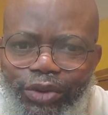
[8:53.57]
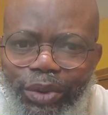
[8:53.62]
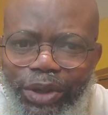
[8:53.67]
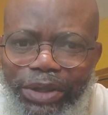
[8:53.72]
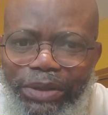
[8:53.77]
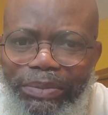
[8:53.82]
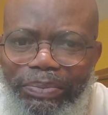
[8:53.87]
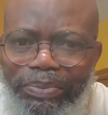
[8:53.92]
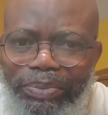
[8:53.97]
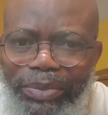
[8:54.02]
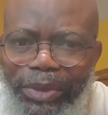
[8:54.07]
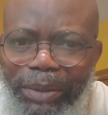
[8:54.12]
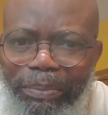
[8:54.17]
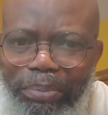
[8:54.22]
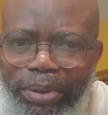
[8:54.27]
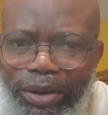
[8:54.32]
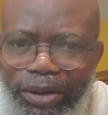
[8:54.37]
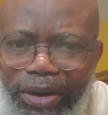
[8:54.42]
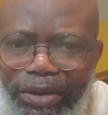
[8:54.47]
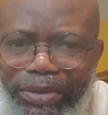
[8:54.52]
want to
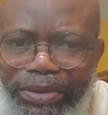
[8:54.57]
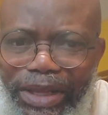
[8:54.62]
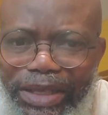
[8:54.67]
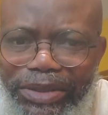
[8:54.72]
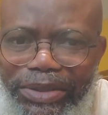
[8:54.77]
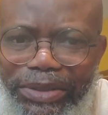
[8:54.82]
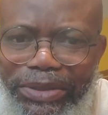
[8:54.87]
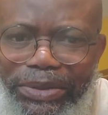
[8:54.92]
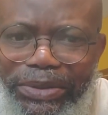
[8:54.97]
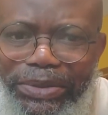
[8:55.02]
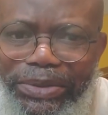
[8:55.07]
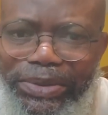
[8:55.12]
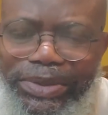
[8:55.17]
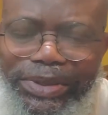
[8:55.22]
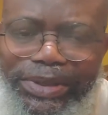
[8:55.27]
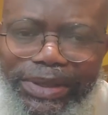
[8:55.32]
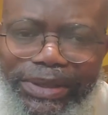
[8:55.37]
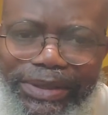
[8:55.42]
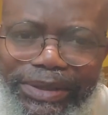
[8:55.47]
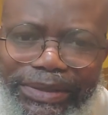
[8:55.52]
pluck that
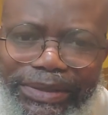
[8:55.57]
rose.